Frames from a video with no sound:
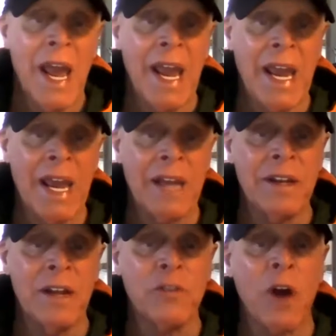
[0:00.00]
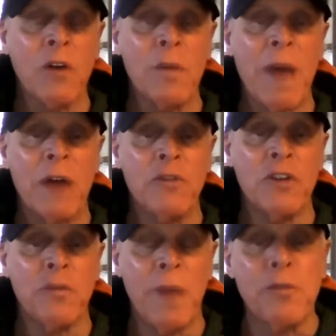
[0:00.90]
and talked about
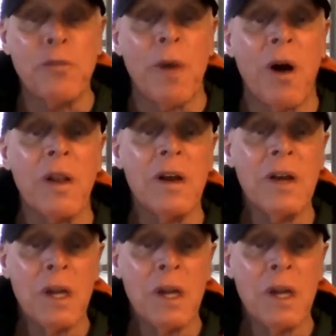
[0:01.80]
just baseball.